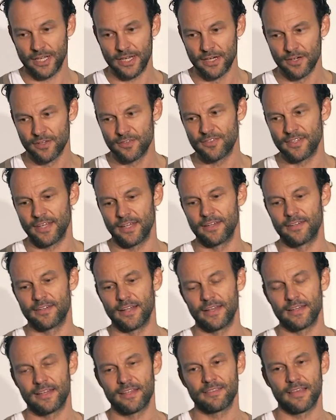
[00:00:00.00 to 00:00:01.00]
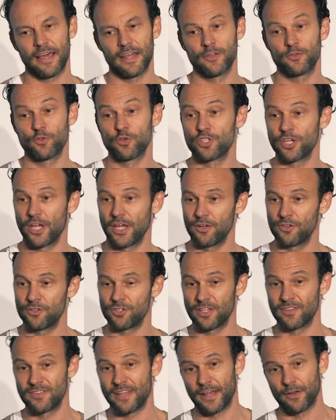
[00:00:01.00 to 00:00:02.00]
gears and decided to
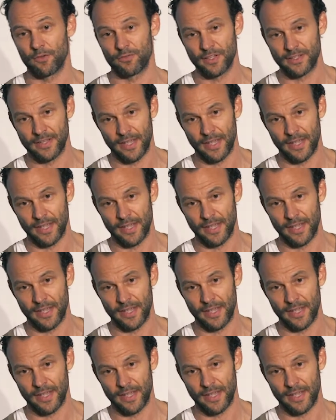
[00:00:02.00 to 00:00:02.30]
change the side of the